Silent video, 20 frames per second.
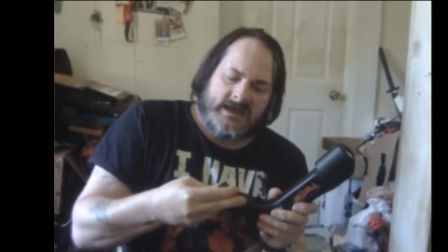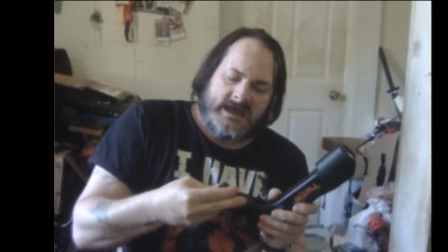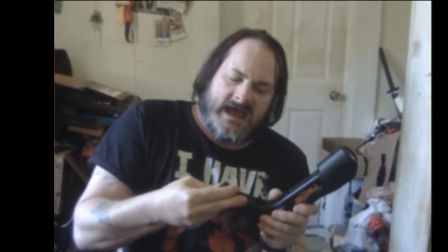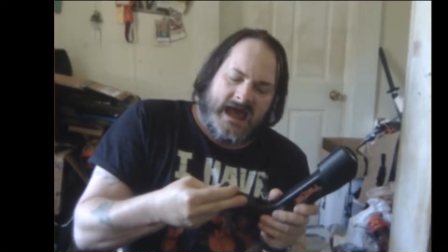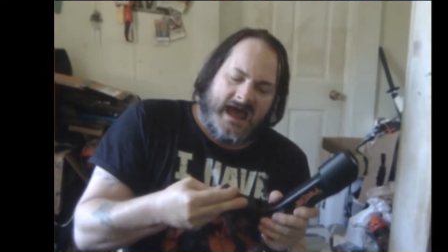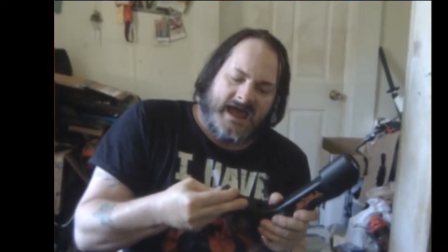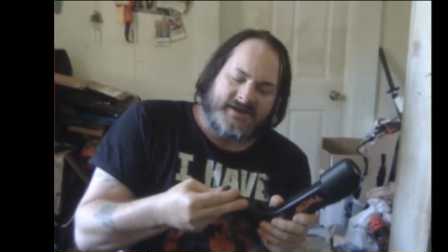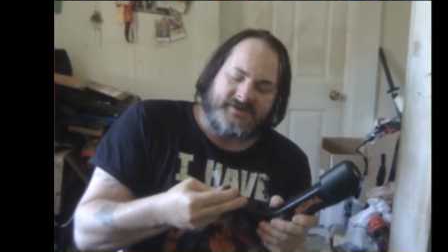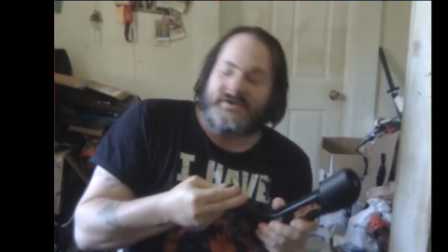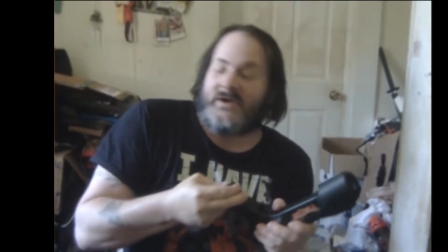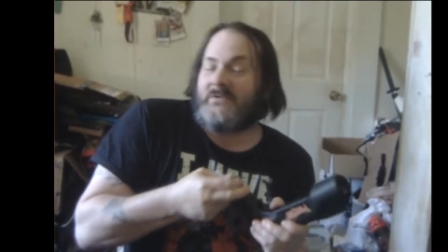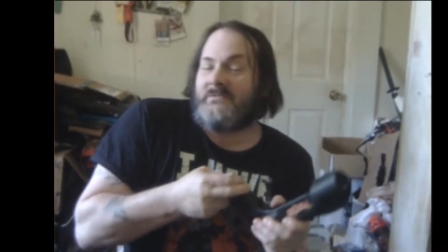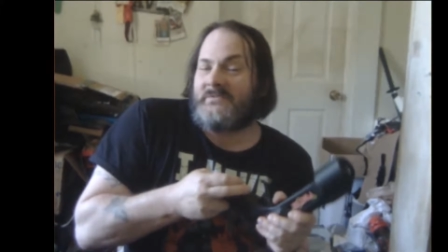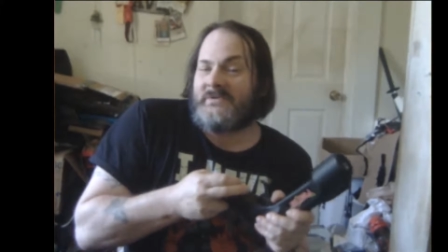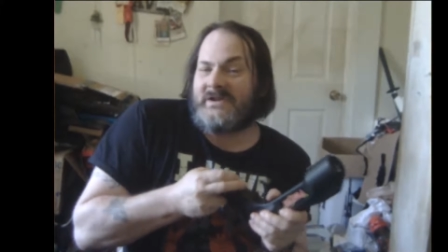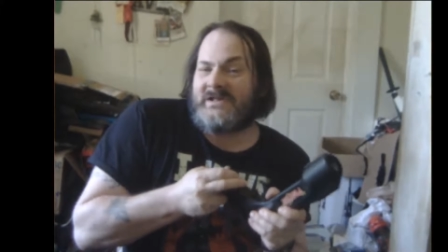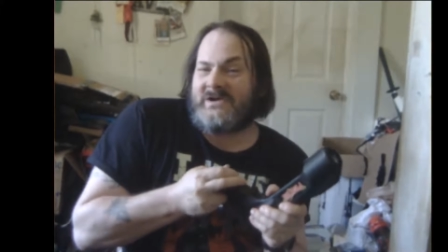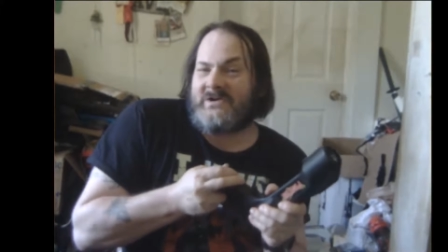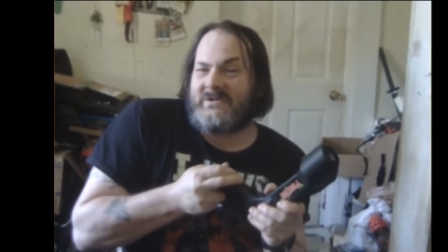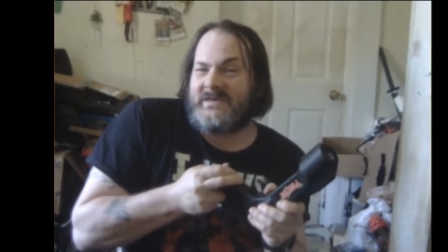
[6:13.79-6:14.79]
I don't
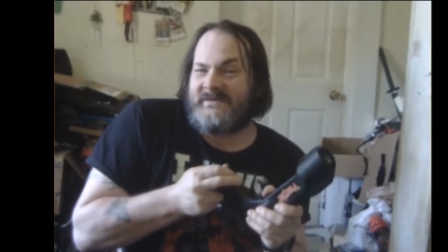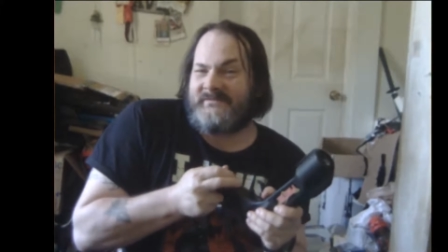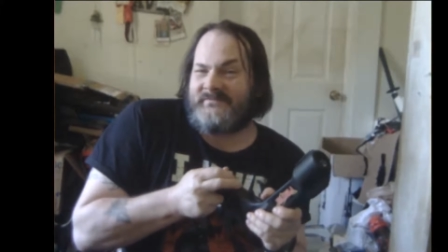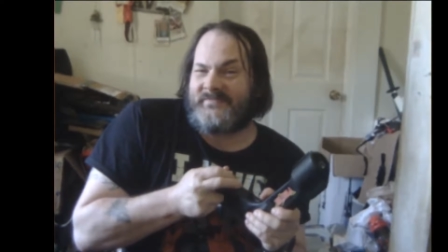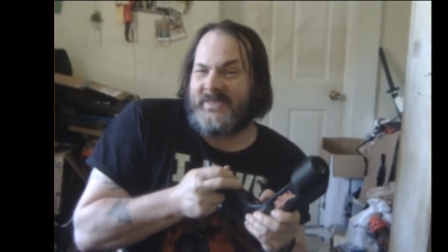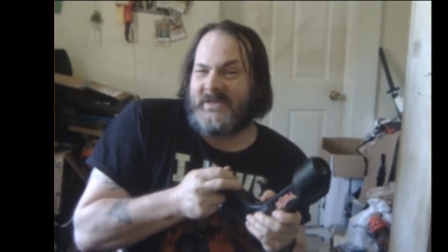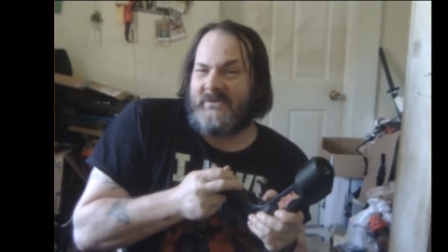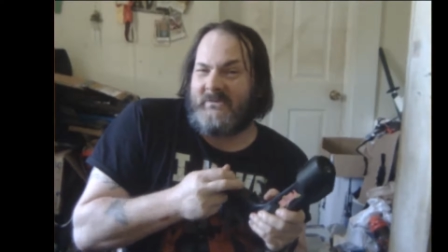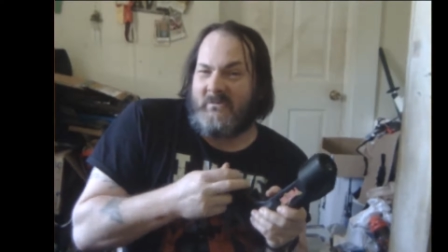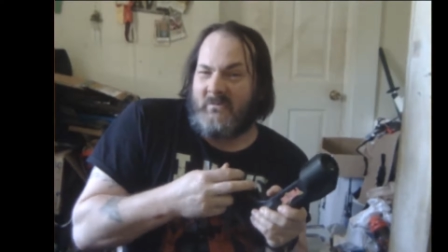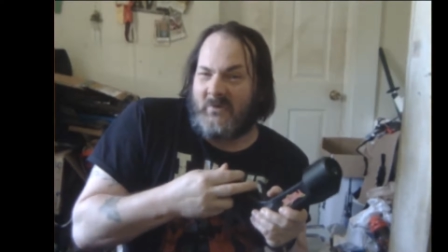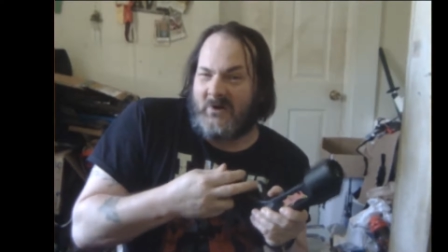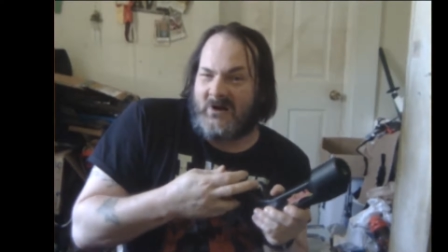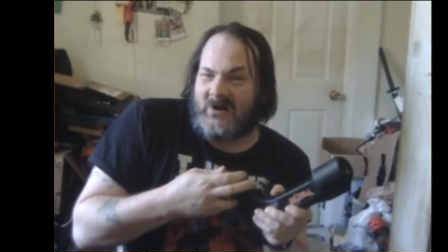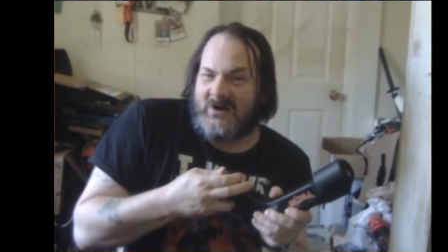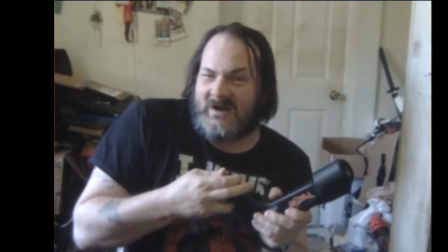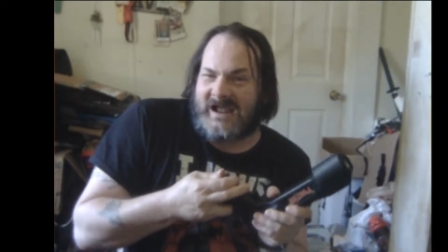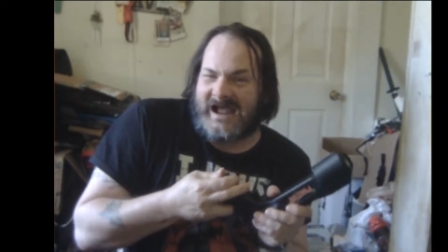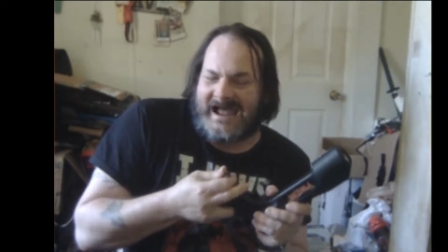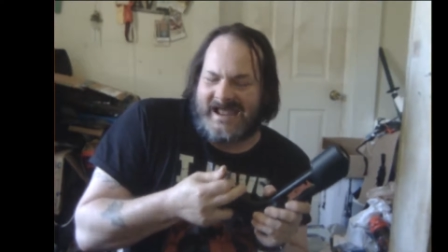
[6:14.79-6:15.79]
know if they
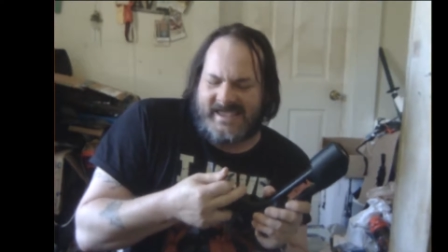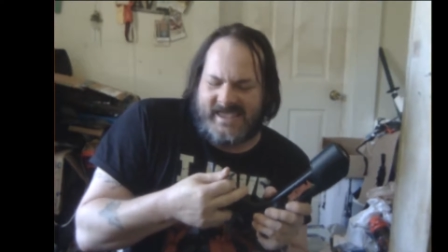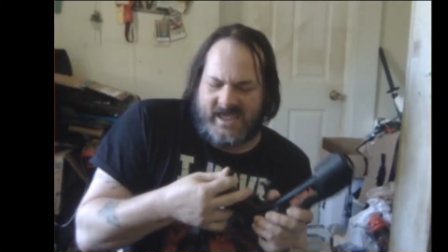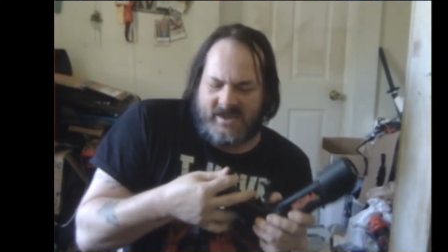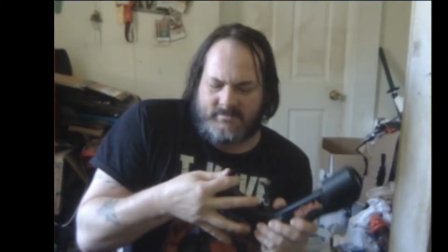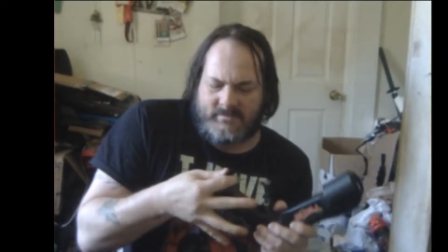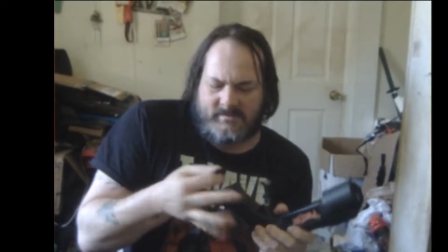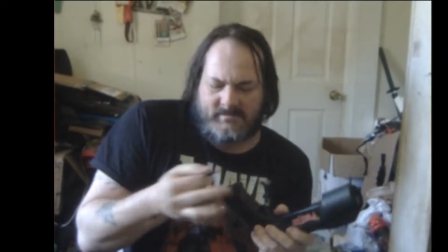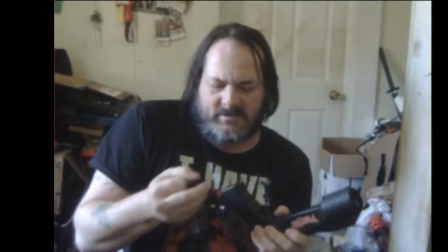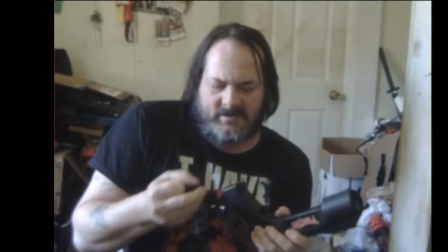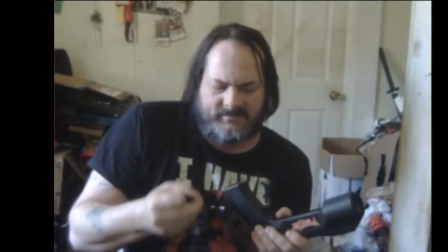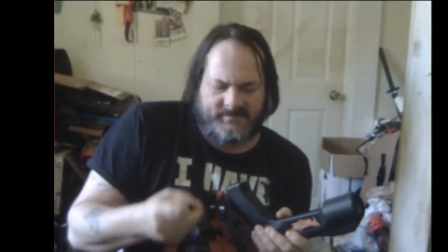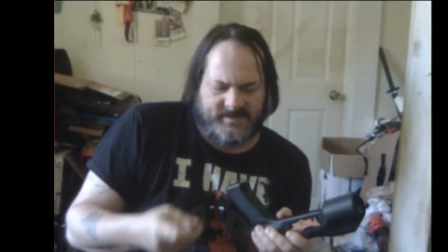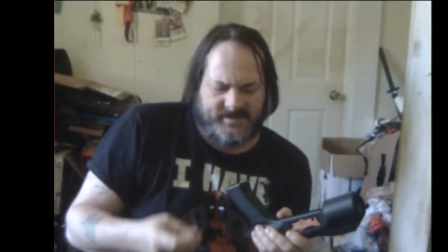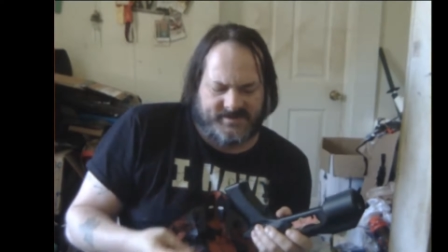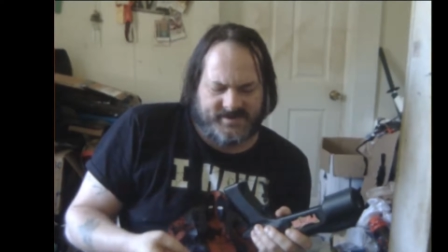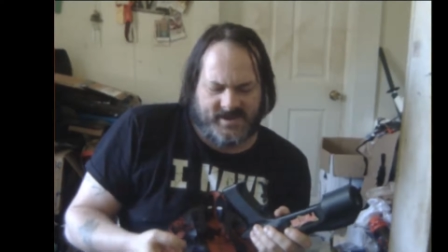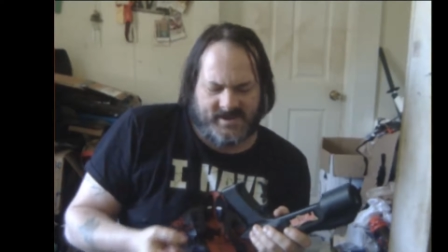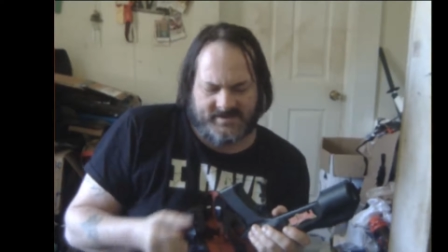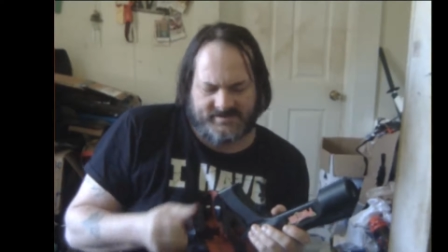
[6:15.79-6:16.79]
work. I can't remember if he
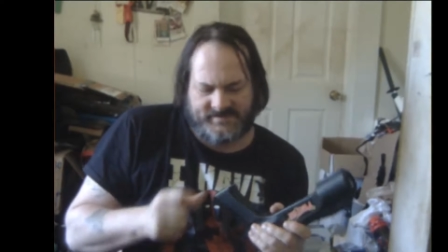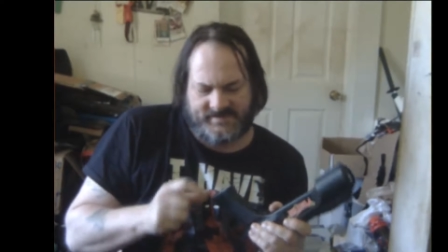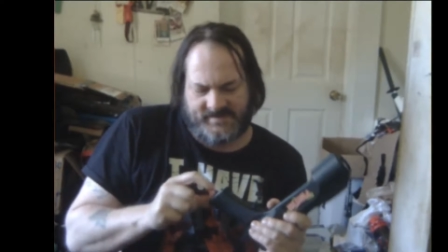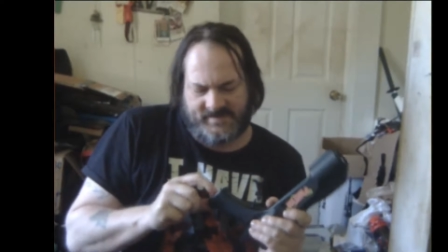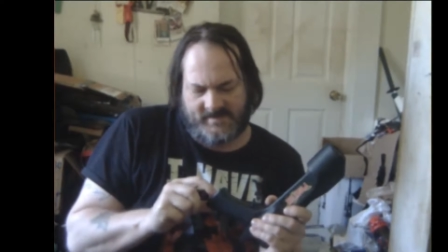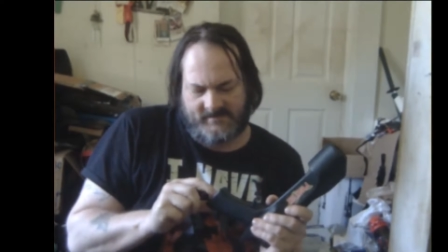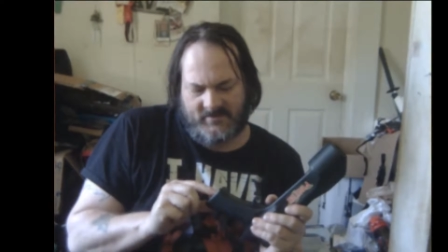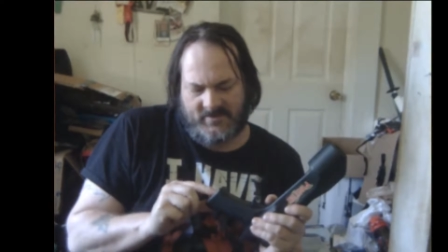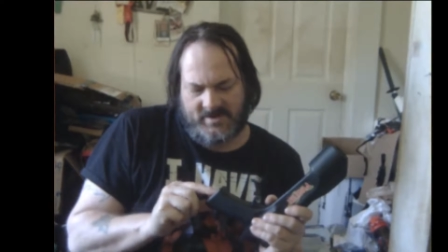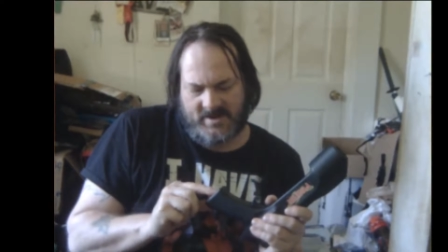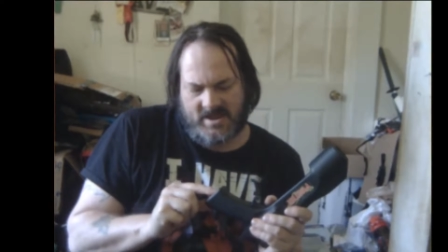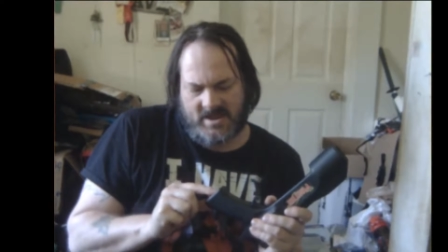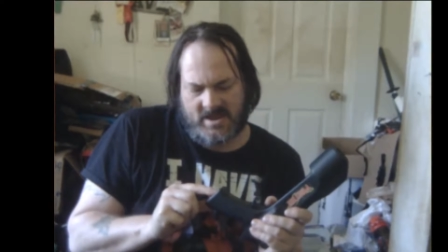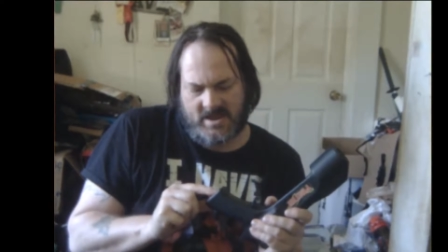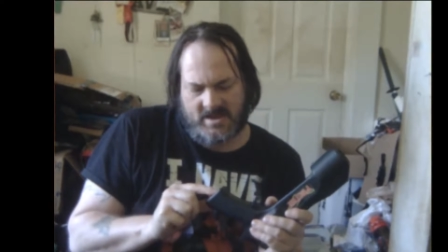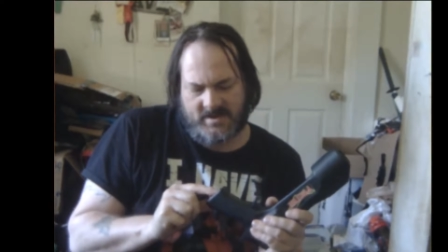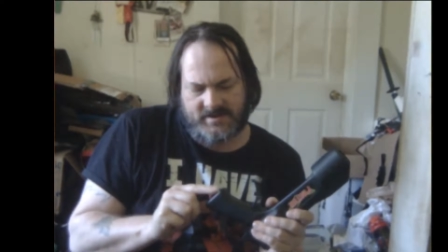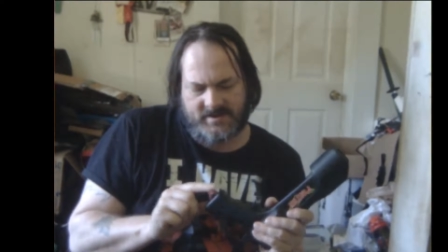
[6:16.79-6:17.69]
tested them or not.